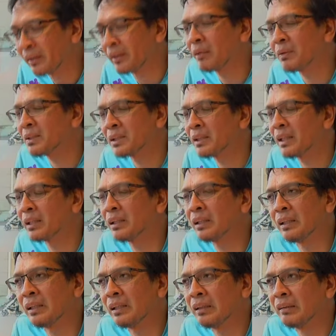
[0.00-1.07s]
That was
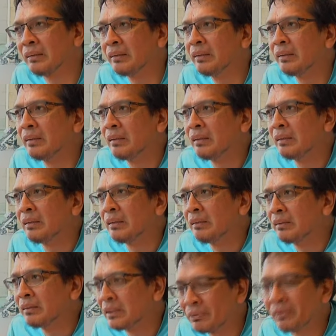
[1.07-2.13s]
another
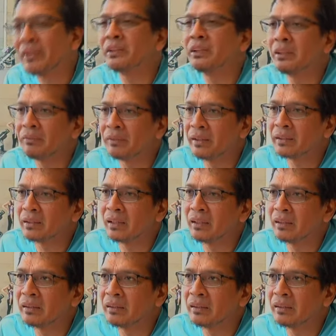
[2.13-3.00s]
difficult journey for us.